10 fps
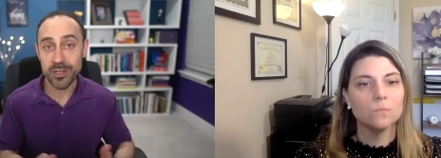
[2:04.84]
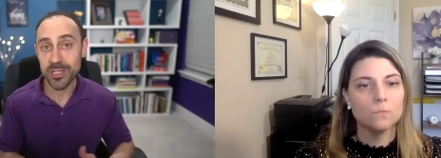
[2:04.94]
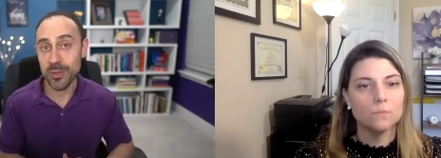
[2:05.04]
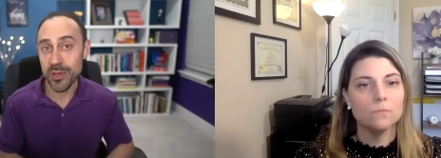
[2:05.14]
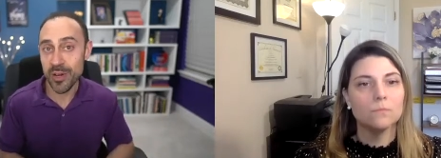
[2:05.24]
Speaker 1: to
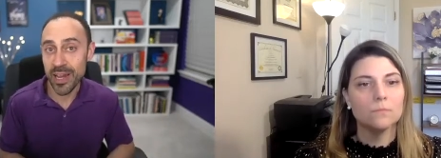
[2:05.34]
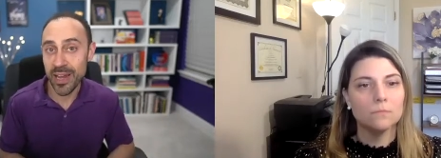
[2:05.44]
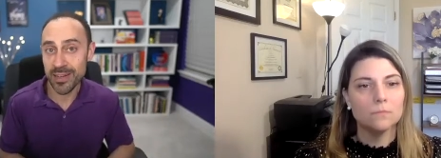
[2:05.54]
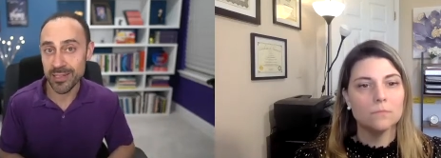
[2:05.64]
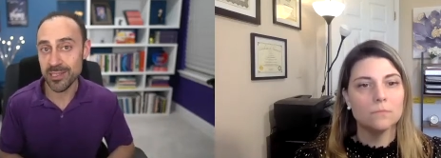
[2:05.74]
communicate
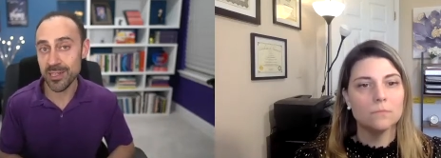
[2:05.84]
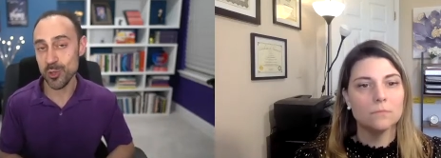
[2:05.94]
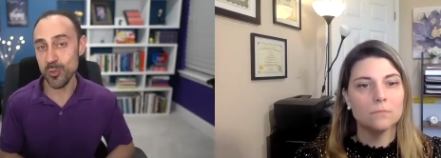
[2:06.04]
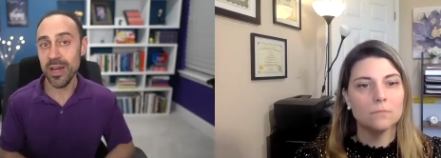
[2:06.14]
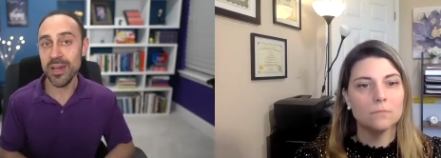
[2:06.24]
in such a
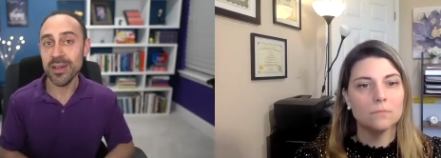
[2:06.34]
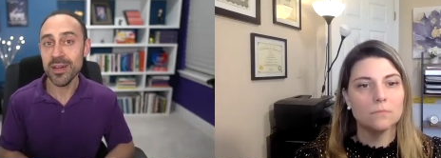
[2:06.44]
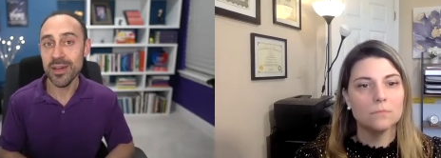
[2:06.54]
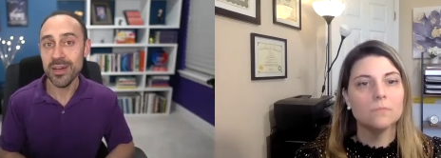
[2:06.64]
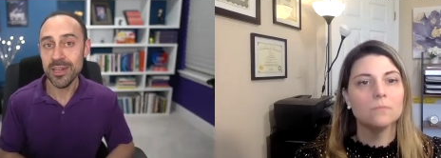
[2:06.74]
way
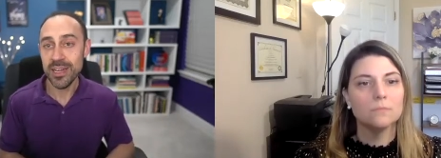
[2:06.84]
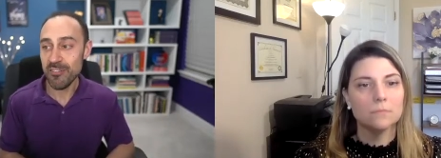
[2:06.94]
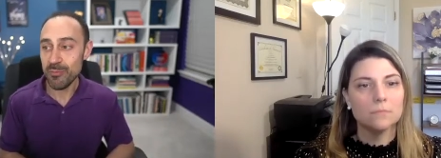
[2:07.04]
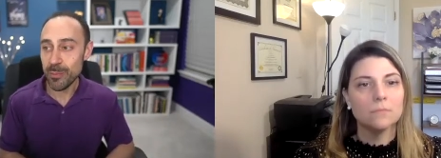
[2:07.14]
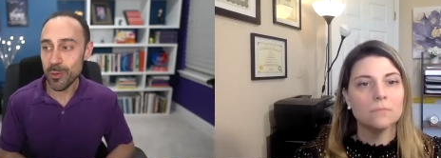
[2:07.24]
to have
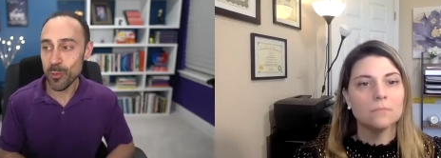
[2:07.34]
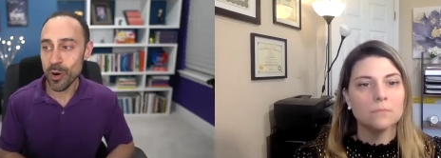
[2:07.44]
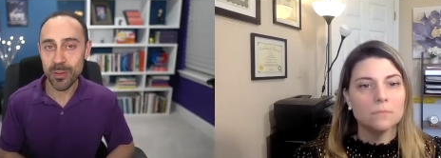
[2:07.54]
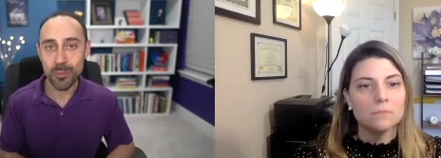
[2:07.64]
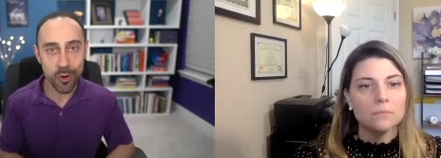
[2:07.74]
people
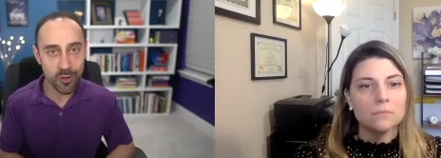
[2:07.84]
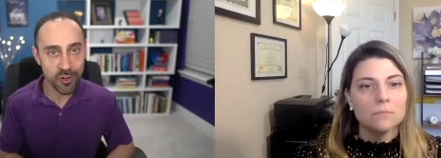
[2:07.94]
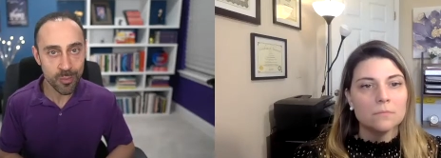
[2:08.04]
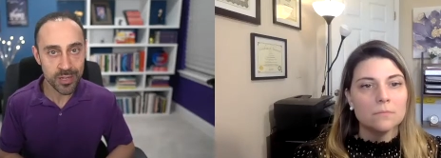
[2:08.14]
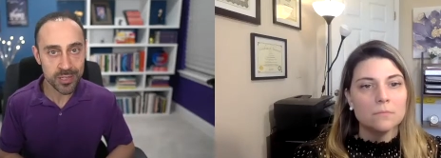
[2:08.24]
wanting more
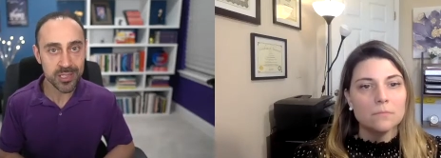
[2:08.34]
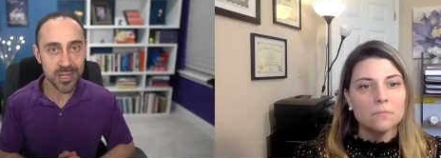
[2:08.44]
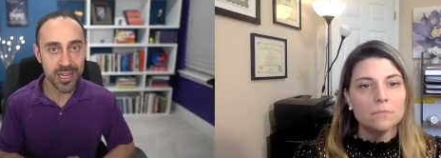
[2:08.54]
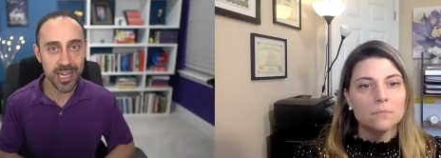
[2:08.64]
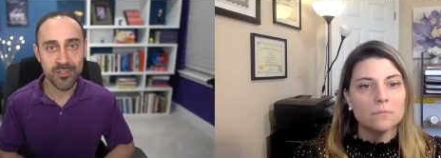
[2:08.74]
from us
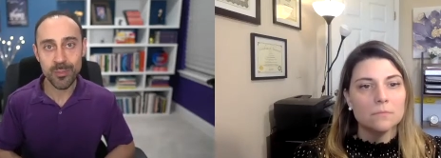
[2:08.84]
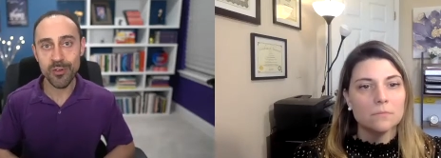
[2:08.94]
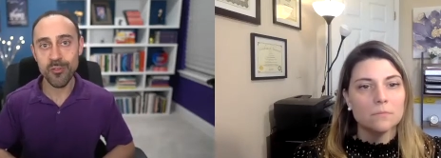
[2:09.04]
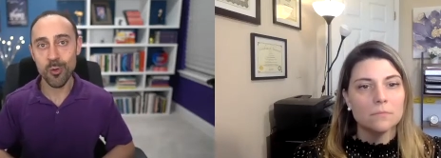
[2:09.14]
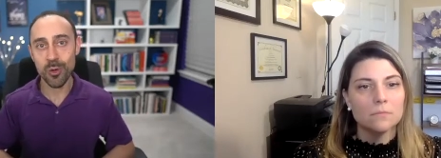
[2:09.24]
even
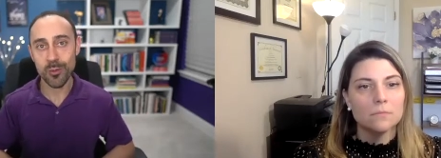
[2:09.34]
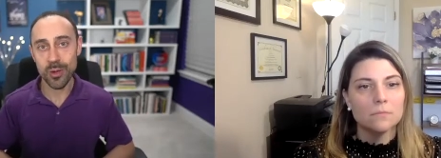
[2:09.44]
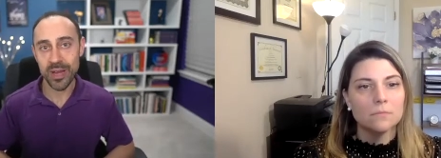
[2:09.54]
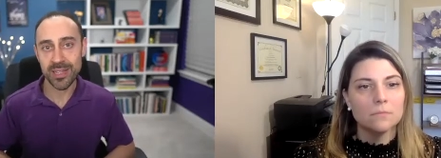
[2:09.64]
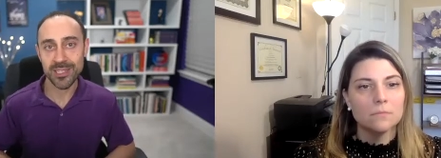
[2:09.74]
before we
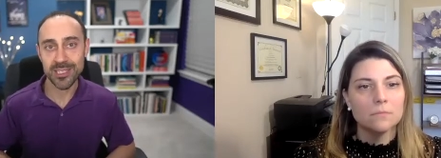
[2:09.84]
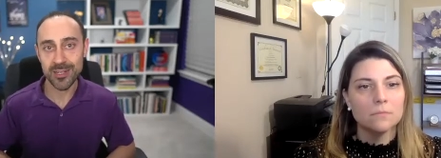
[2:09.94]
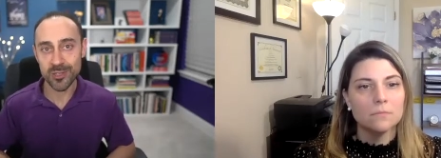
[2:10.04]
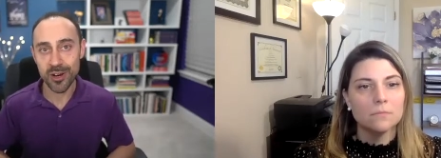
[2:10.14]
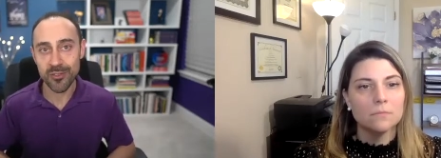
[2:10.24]
make the sales
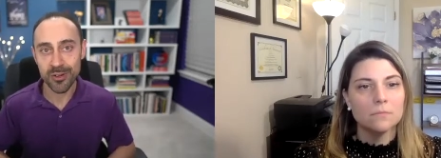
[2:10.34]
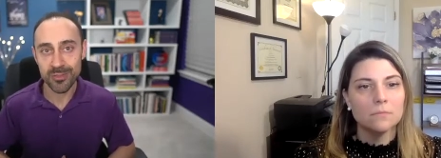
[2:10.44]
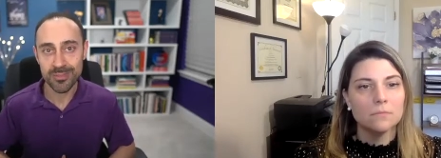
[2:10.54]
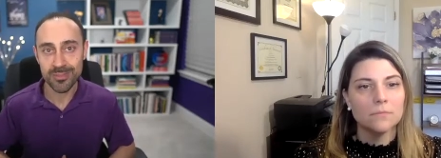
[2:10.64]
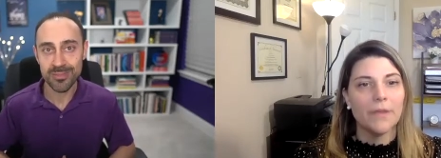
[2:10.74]
offer.
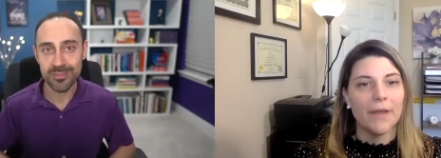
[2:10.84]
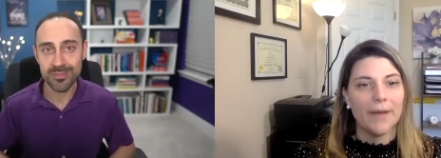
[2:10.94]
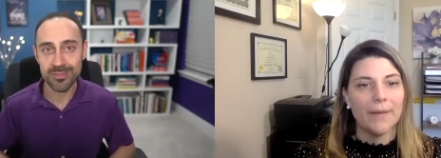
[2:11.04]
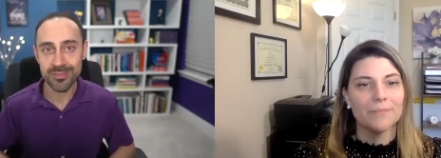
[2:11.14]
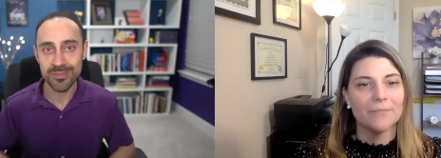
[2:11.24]

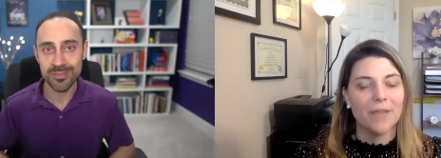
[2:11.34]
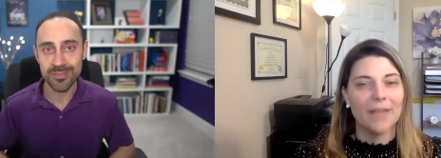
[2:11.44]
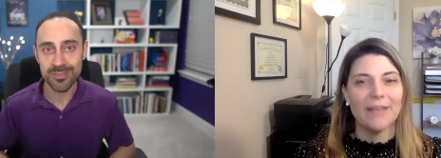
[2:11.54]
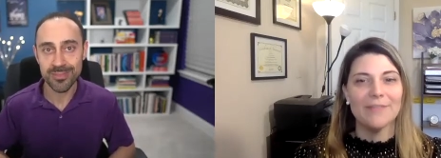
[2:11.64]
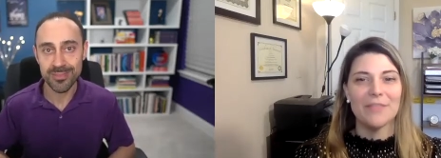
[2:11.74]
Speaker 2: Yeah, I
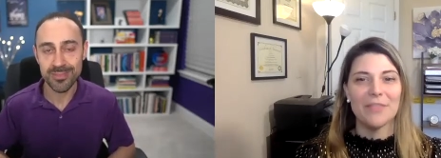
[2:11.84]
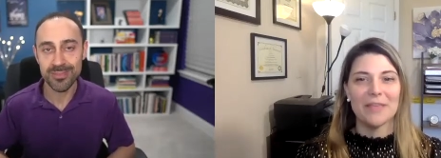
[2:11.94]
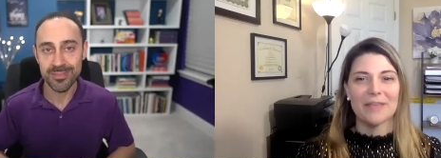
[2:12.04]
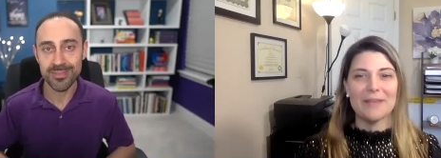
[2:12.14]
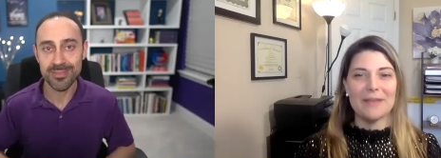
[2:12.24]
can even
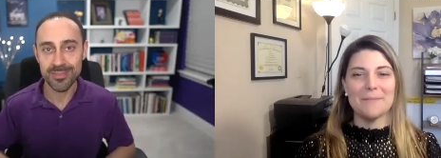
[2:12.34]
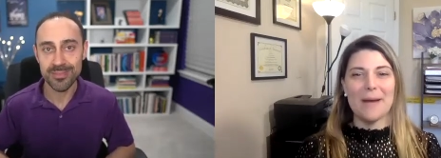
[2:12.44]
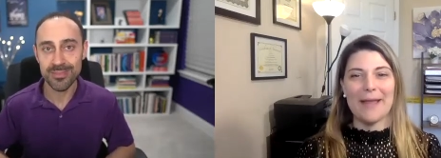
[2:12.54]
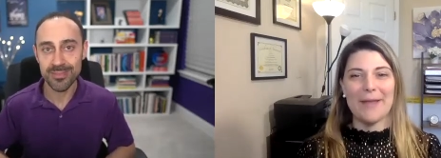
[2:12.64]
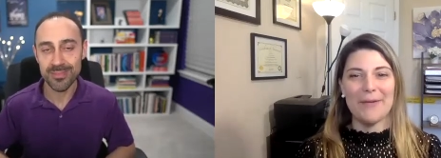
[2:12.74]
think in, in
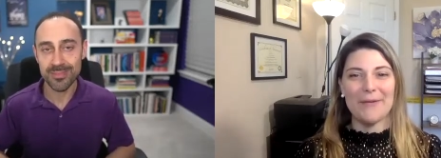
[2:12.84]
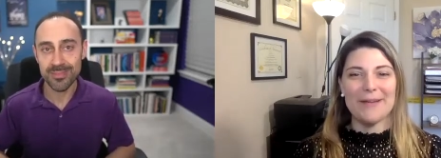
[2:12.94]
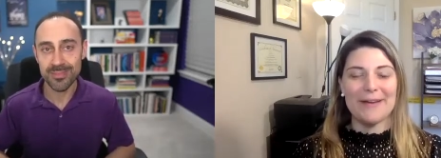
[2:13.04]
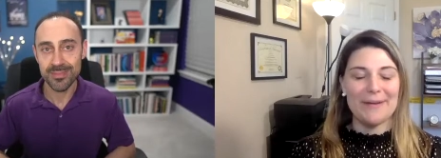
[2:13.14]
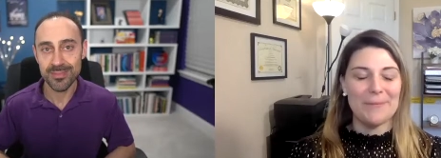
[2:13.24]
my own
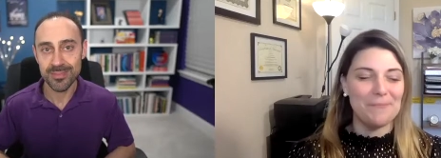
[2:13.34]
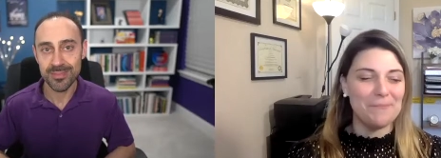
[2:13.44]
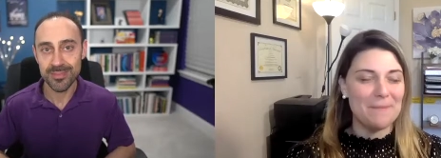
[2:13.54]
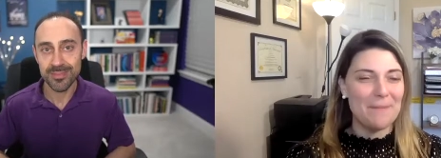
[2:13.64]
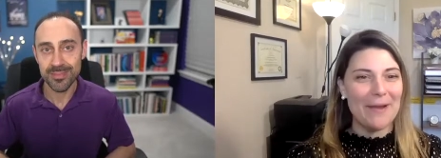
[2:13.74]
um,
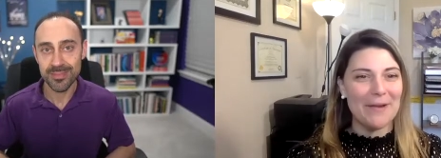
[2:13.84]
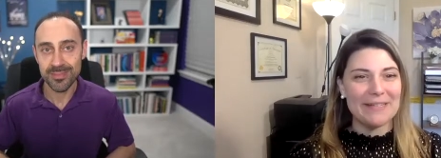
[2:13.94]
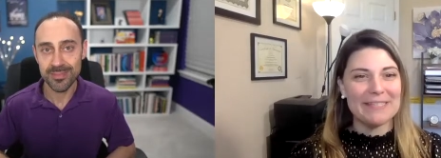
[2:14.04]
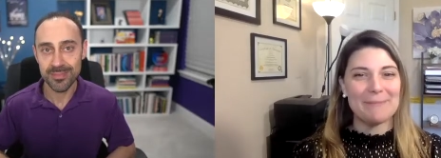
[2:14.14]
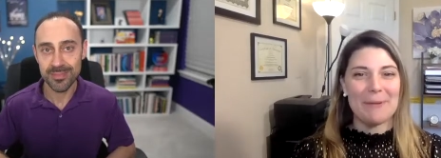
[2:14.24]
in my own
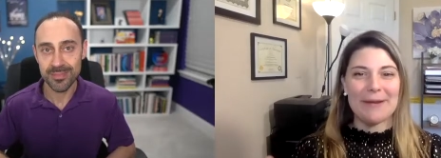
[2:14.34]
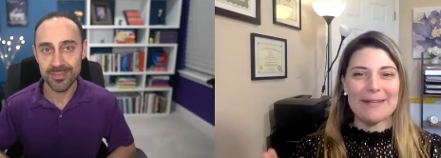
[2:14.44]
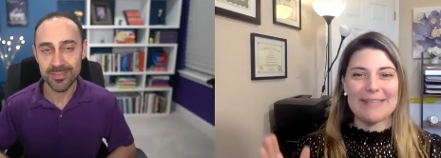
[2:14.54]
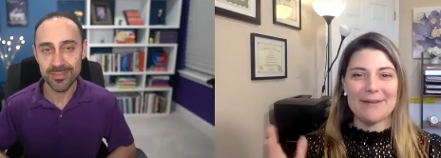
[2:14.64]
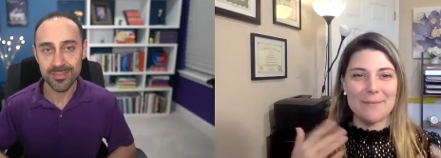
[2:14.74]

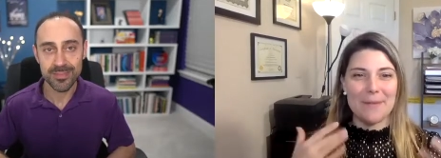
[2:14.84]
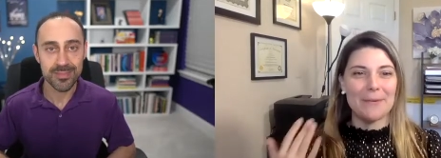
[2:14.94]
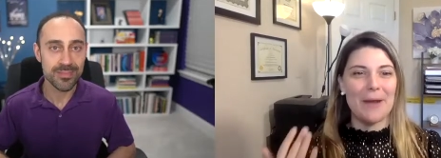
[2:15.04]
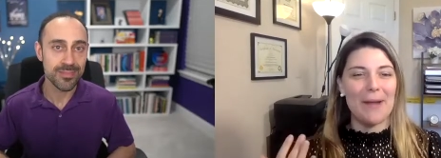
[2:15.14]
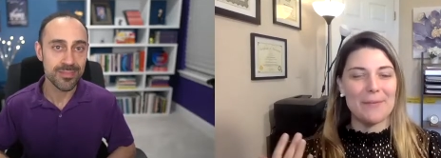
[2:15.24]
experience. I
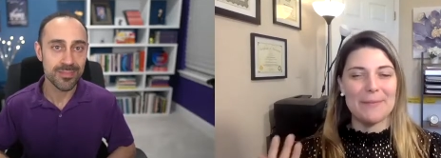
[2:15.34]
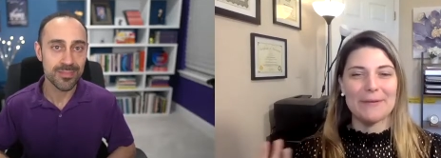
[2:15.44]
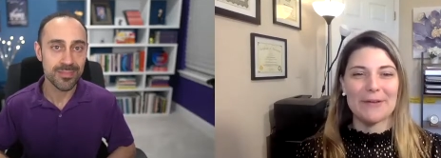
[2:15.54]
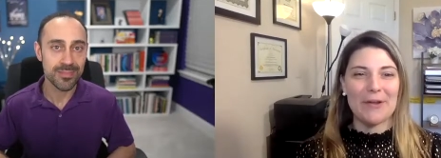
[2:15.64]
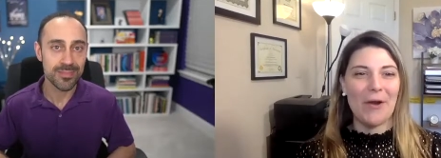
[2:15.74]
remember I would be
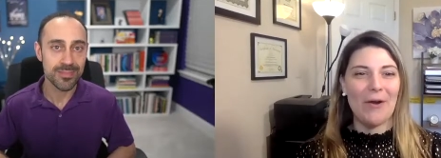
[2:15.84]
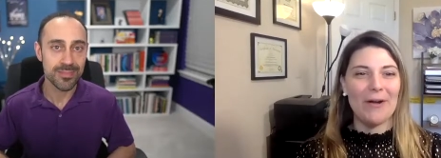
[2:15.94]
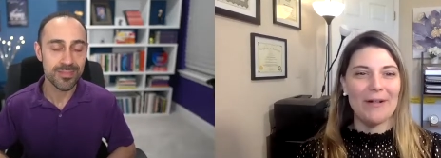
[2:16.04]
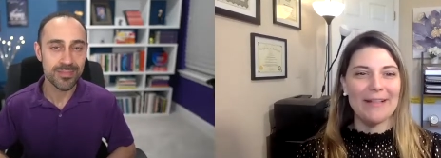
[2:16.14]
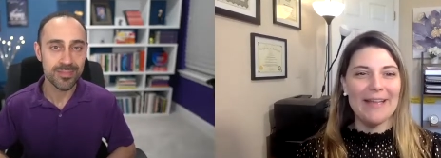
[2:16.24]
on a
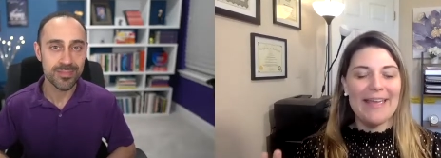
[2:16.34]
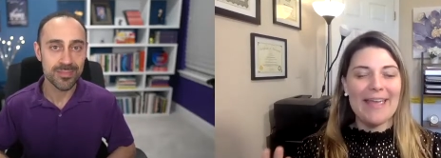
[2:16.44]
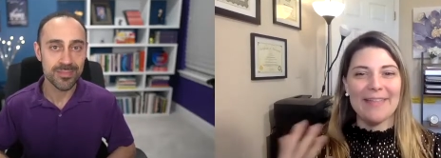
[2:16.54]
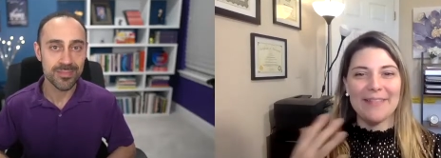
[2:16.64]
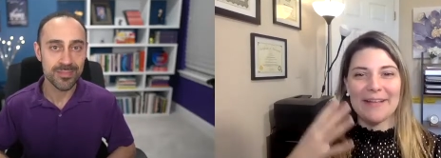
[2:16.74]
call and